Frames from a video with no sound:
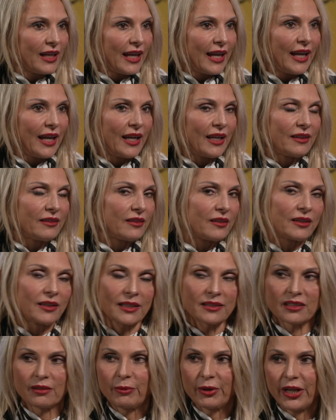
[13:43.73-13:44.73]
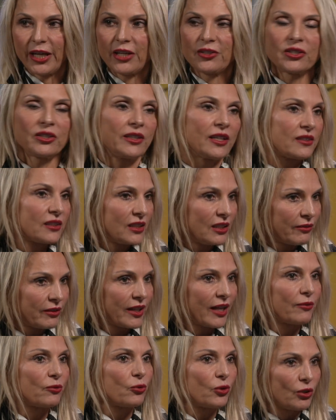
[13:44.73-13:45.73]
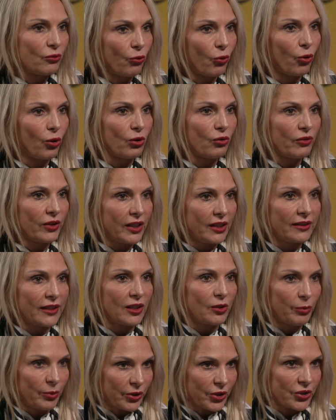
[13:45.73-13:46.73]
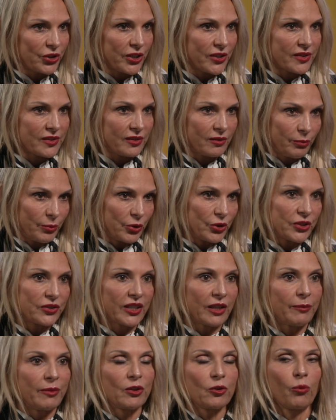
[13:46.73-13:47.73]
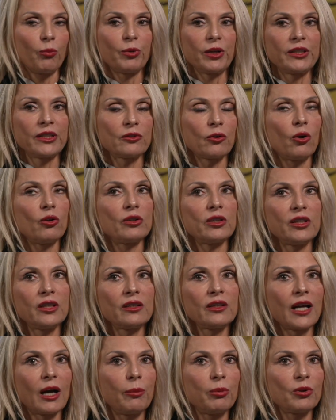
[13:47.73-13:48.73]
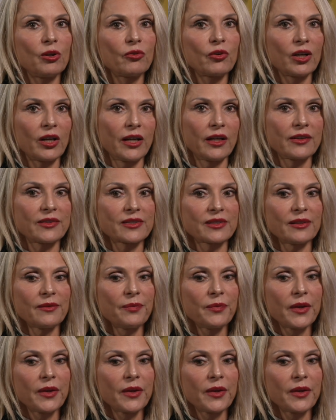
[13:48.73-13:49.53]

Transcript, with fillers: and the customer agent doesn't even have to involve in that purchase. Purchase can be completed only in a couple of clicks.